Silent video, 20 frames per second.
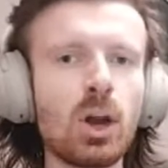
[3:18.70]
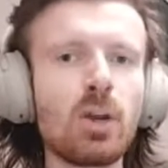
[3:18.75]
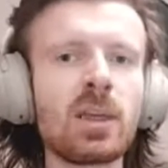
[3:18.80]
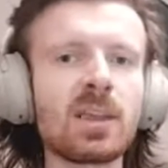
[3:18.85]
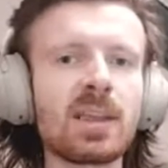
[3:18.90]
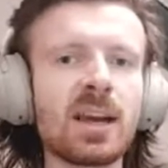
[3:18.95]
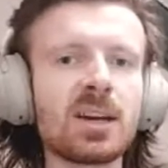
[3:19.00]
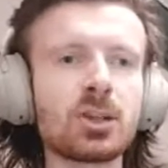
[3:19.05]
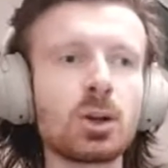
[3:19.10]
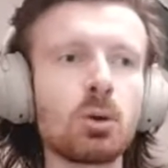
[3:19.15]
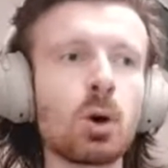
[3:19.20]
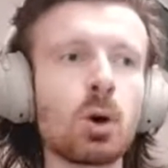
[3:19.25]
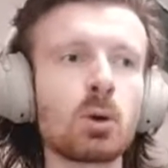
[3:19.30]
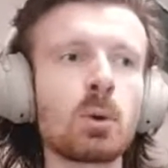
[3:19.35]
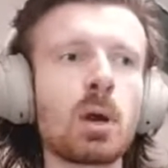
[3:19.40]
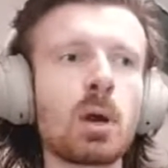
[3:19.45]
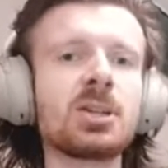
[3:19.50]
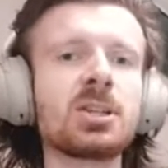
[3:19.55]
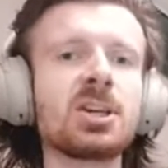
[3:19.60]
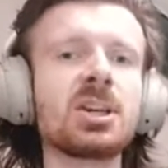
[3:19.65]
But nothing that should
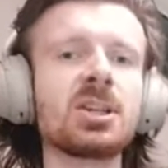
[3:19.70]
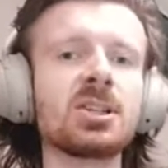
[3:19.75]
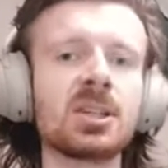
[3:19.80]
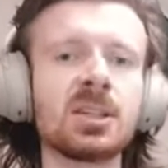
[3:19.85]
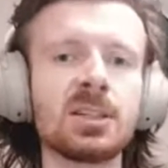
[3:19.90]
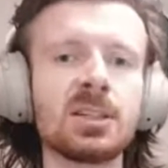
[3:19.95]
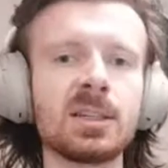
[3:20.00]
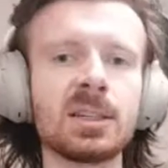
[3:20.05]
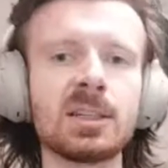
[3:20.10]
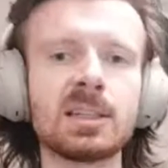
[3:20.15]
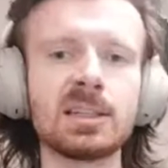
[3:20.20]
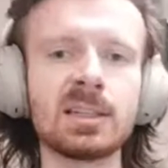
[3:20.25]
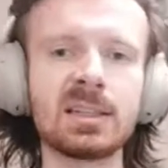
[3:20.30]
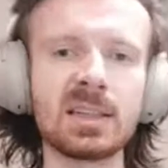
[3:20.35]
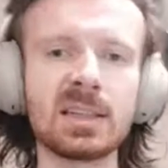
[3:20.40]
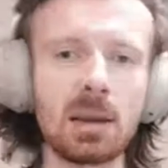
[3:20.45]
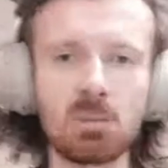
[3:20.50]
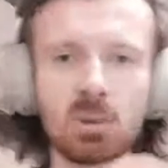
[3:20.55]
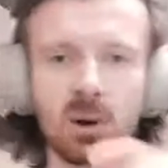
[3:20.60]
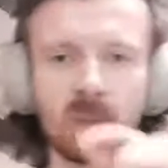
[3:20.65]
require changes. It's the
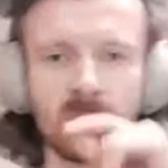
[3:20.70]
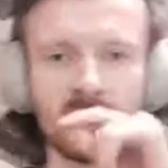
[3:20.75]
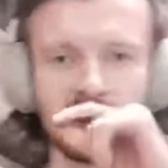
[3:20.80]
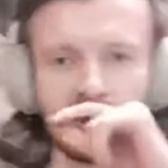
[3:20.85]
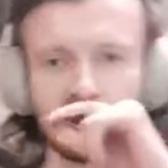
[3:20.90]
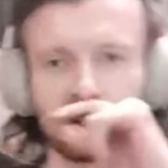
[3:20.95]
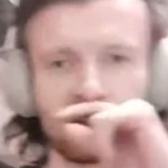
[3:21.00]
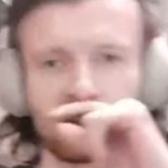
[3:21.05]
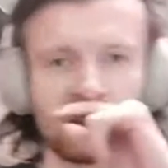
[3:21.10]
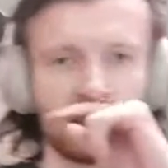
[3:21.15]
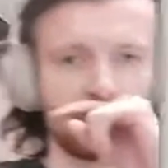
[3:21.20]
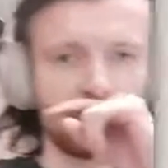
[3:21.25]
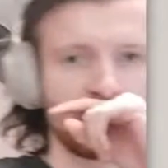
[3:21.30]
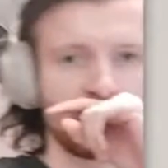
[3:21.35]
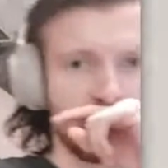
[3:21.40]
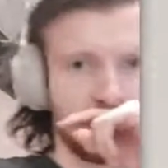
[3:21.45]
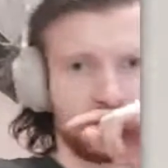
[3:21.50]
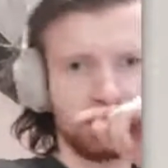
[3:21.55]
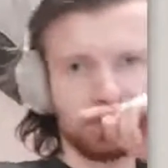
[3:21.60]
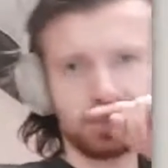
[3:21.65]
same primitives on the
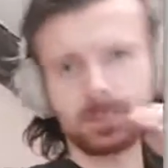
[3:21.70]
output.